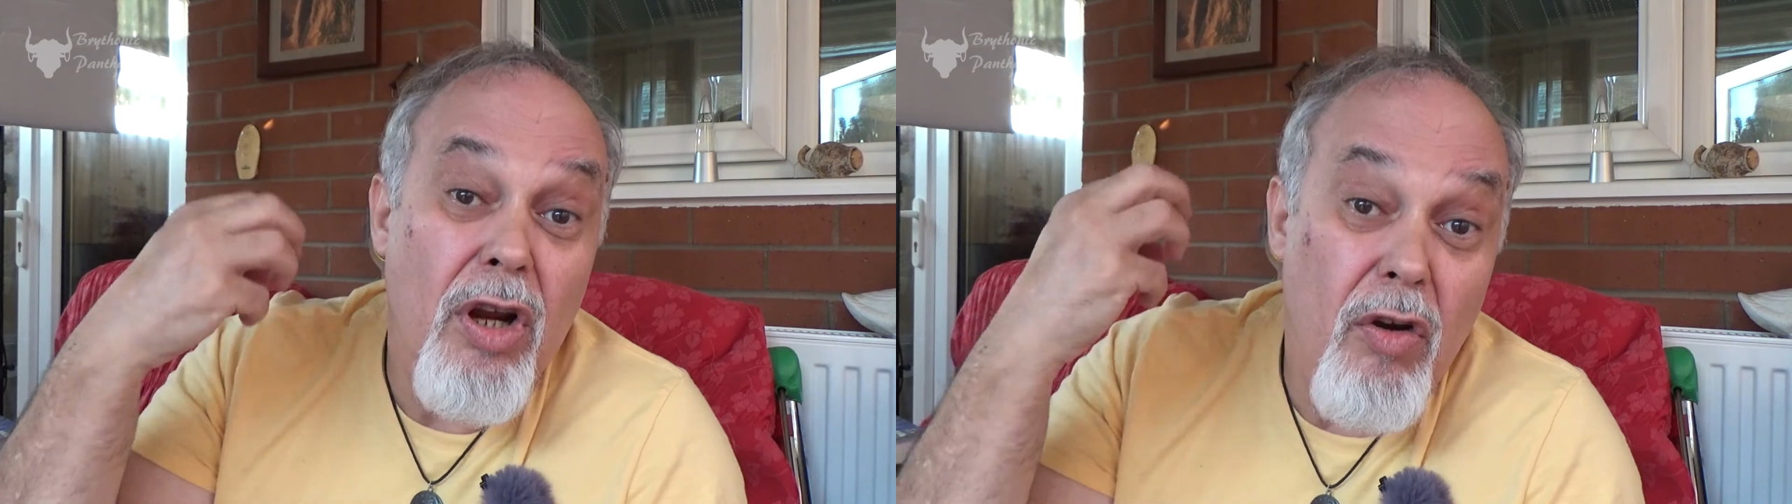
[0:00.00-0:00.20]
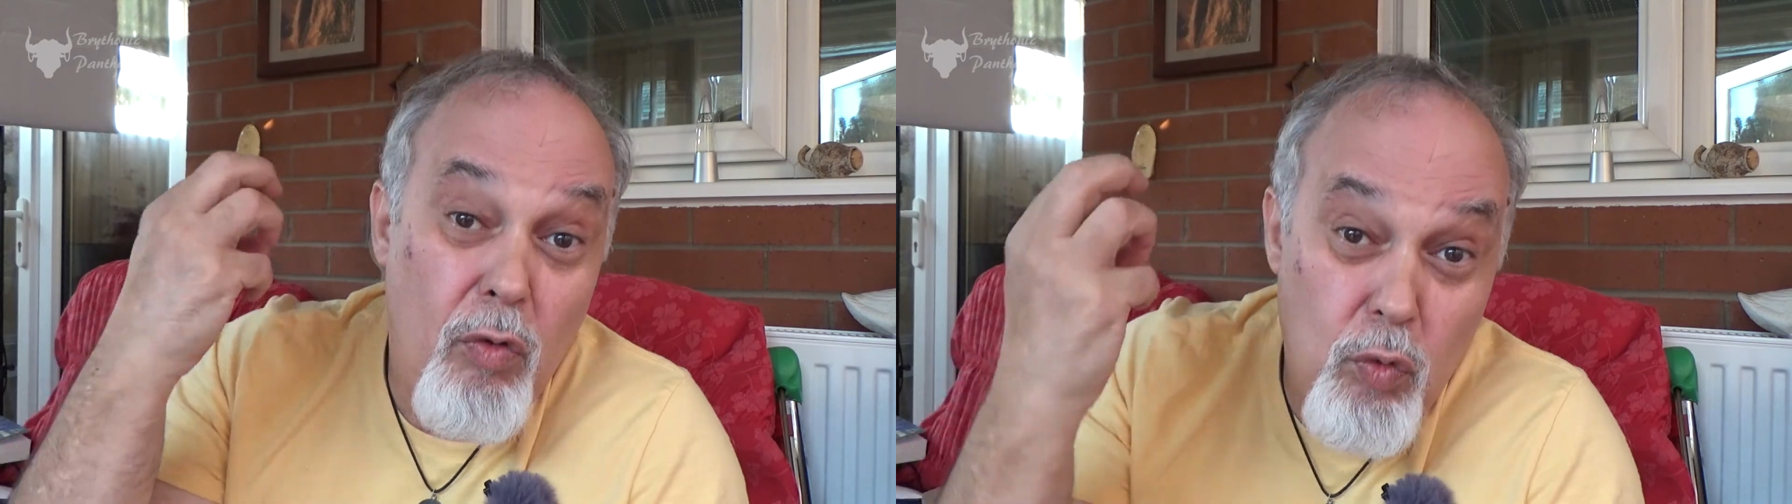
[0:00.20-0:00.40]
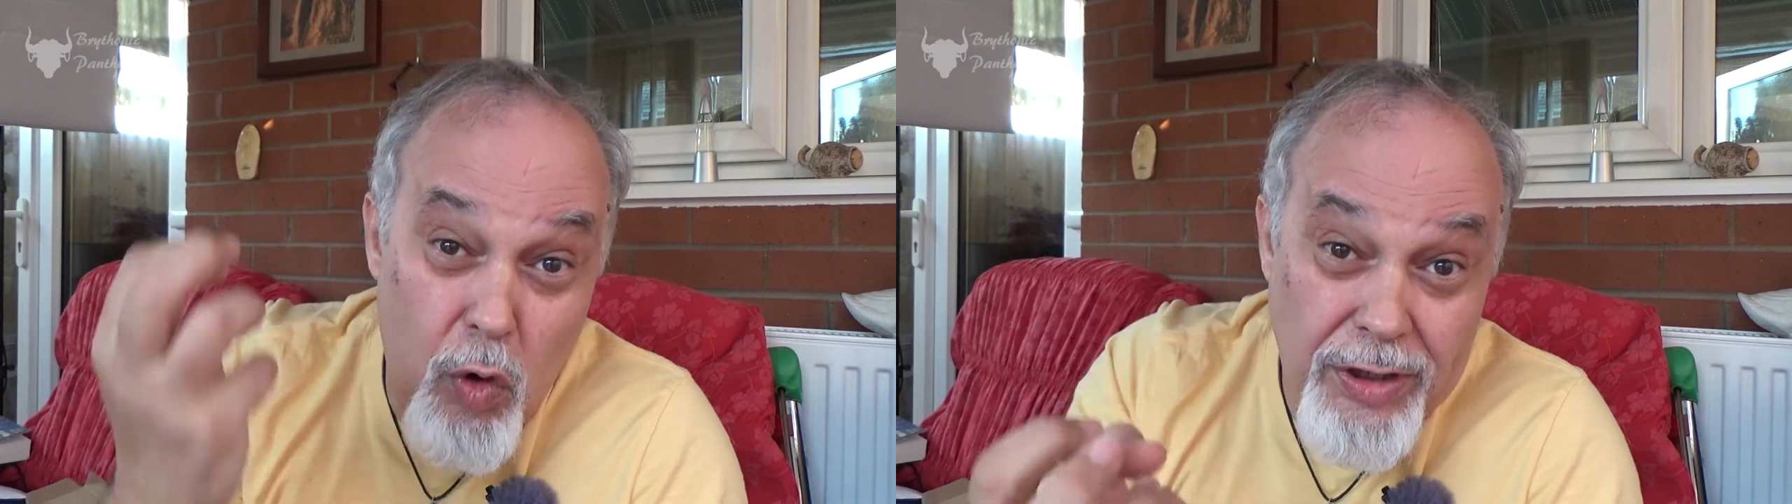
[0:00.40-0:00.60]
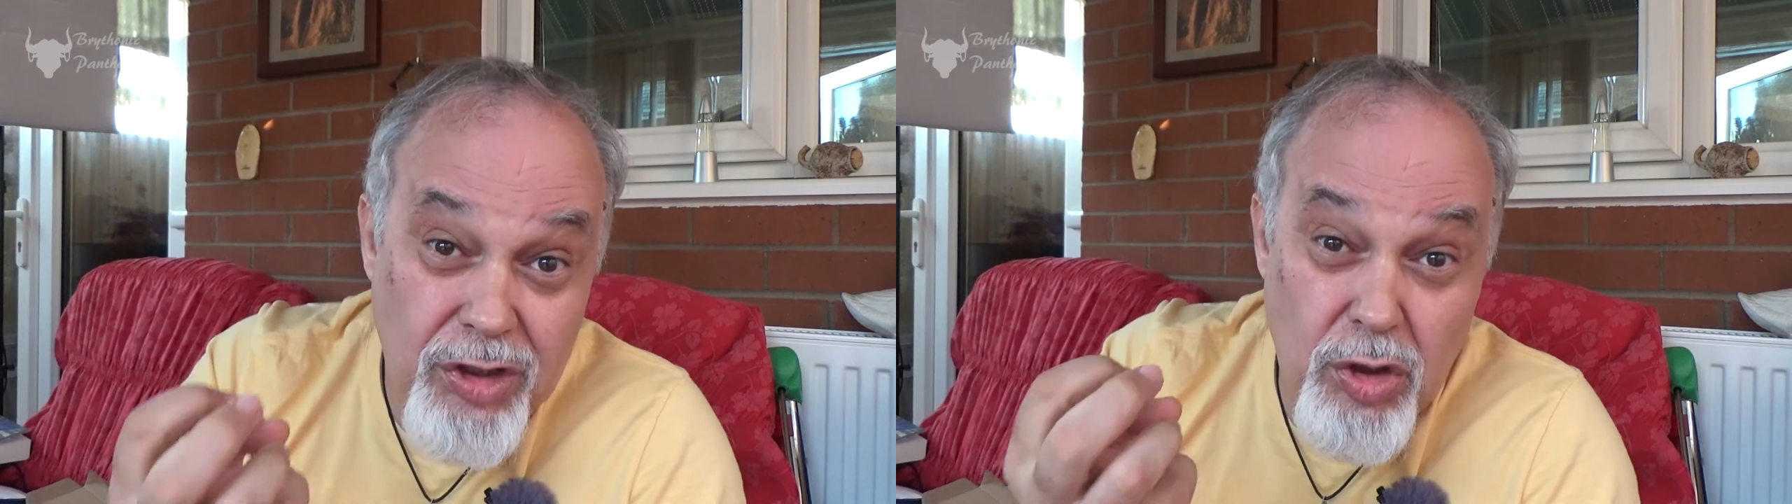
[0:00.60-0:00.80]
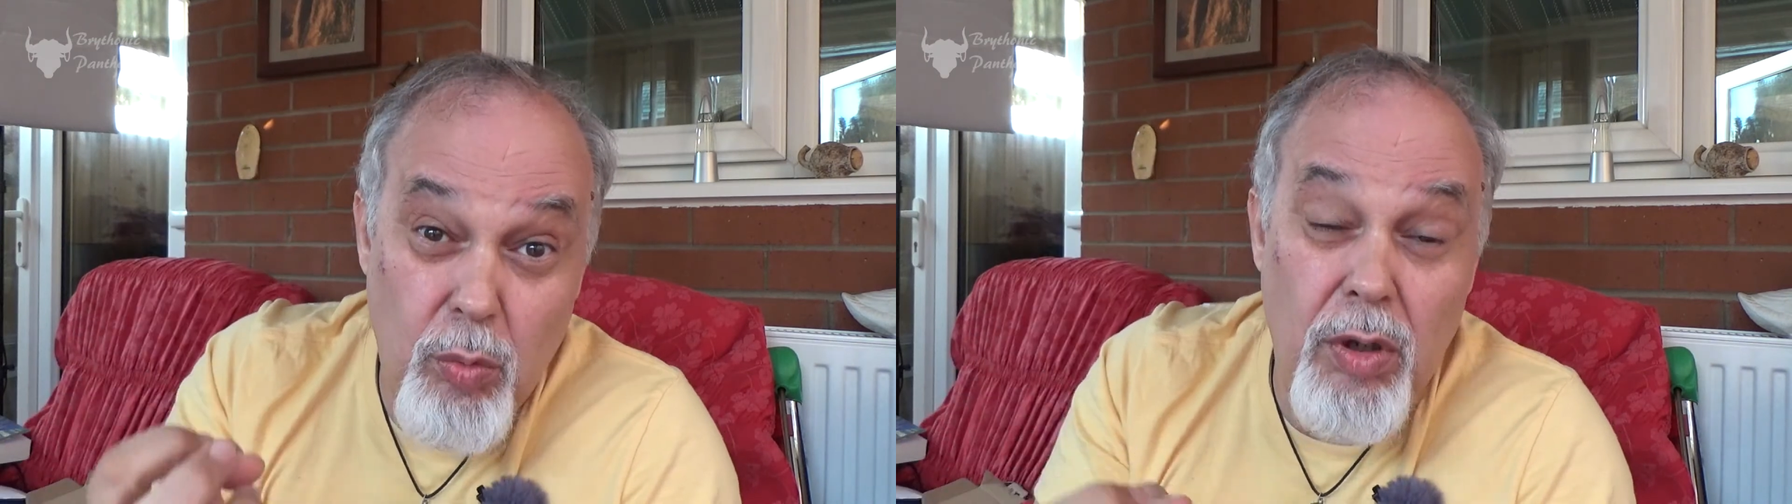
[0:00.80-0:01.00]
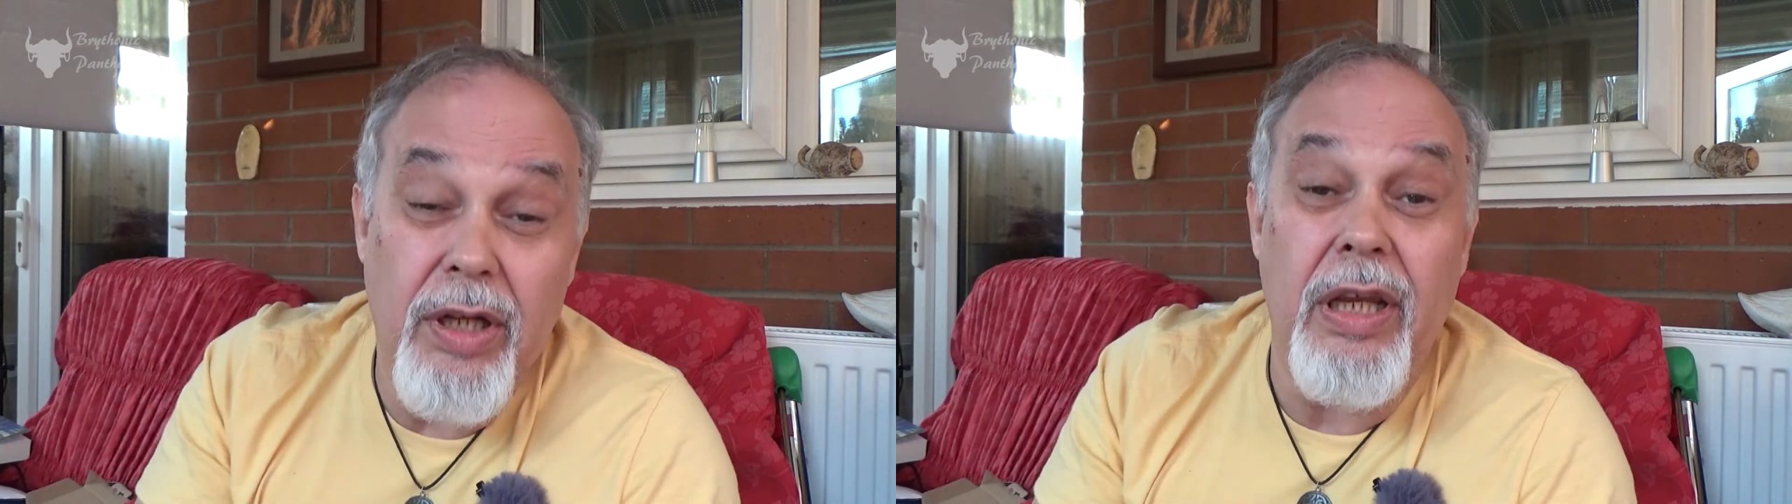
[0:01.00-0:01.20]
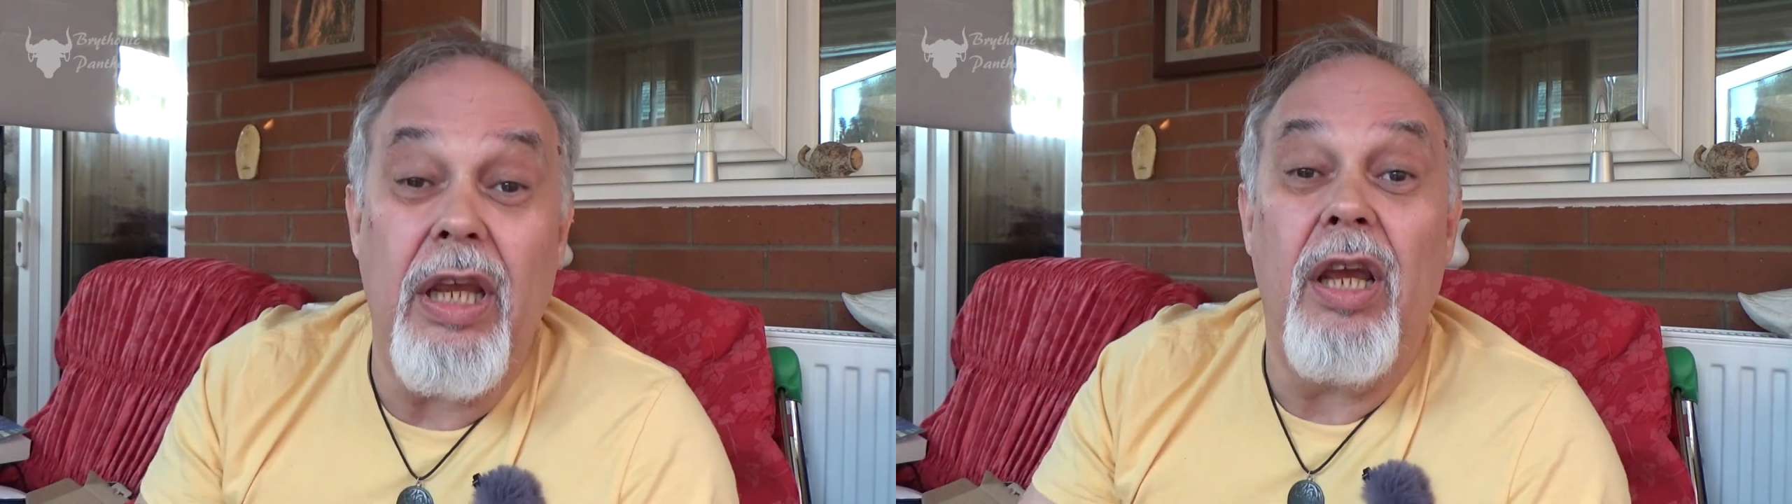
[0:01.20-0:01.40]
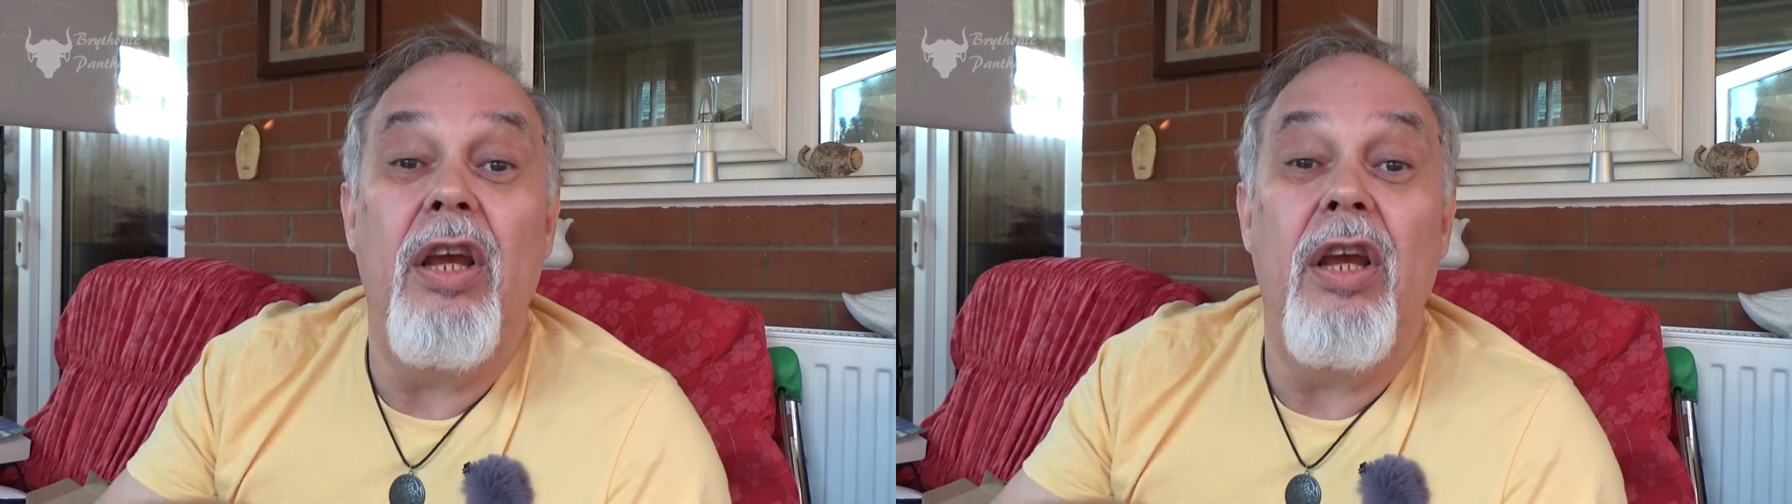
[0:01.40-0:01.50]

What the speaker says: ritually